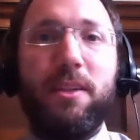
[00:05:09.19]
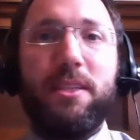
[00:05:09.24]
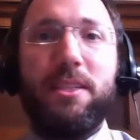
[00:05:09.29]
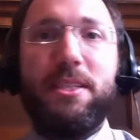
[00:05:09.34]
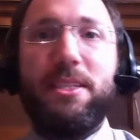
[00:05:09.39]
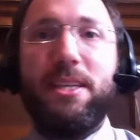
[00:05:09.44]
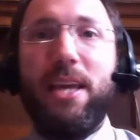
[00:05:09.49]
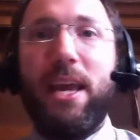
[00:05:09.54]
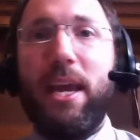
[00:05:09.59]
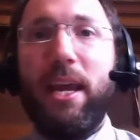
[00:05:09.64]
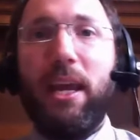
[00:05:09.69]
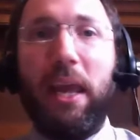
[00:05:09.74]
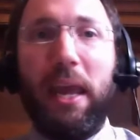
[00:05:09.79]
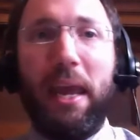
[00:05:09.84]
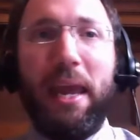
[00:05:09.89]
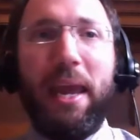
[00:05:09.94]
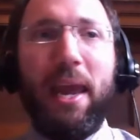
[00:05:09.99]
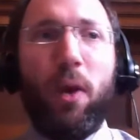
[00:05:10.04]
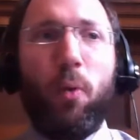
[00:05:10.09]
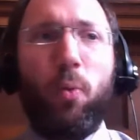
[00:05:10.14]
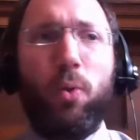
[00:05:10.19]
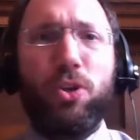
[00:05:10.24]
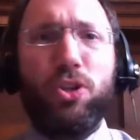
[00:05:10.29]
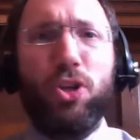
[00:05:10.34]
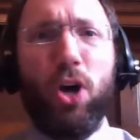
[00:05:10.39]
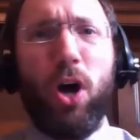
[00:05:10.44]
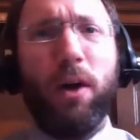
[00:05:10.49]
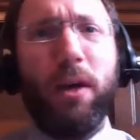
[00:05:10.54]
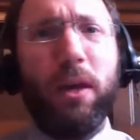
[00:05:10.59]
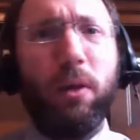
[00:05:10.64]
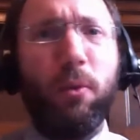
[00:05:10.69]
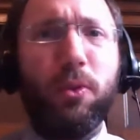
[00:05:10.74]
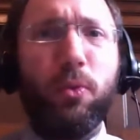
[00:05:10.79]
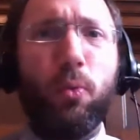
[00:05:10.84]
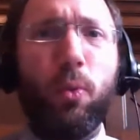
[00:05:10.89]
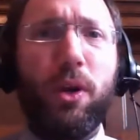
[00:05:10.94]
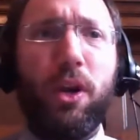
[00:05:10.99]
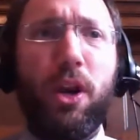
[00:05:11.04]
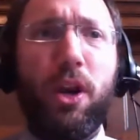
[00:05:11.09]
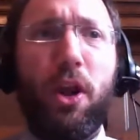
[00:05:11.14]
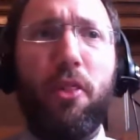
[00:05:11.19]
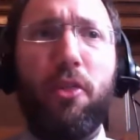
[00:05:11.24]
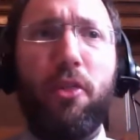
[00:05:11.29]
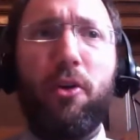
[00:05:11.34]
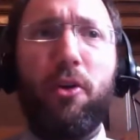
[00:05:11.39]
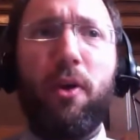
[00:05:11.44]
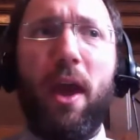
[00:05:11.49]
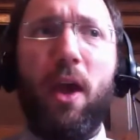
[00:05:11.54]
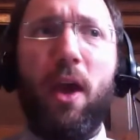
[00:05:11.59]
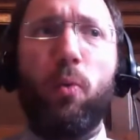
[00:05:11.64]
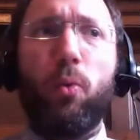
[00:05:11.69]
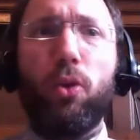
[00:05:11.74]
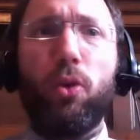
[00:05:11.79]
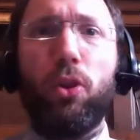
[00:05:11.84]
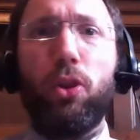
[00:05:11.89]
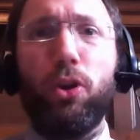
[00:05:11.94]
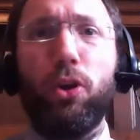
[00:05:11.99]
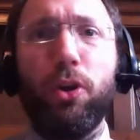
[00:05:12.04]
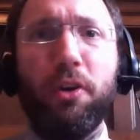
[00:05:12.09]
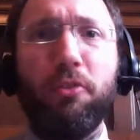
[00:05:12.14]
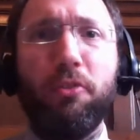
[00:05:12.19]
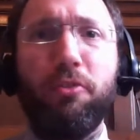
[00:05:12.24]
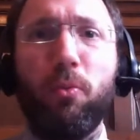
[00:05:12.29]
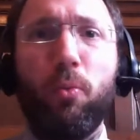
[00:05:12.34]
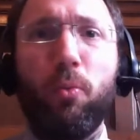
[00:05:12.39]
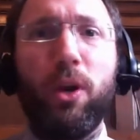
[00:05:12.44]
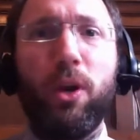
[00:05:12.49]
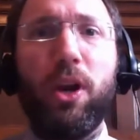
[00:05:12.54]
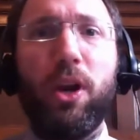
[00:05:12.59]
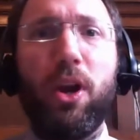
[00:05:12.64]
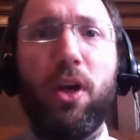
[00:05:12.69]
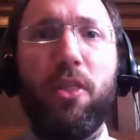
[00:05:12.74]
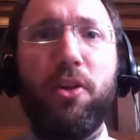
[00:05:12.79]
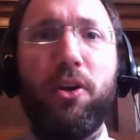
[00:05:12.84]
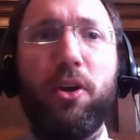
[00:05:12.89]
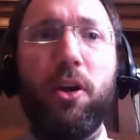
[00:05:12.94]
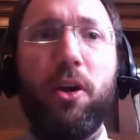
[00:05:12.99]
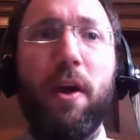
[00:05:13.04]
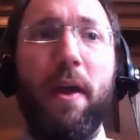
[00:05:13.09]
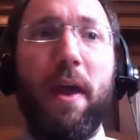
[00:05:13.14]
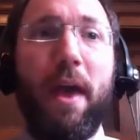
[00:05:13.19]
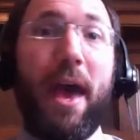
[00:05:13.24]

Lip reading: take, and we're talking with one another and we're learning from one another,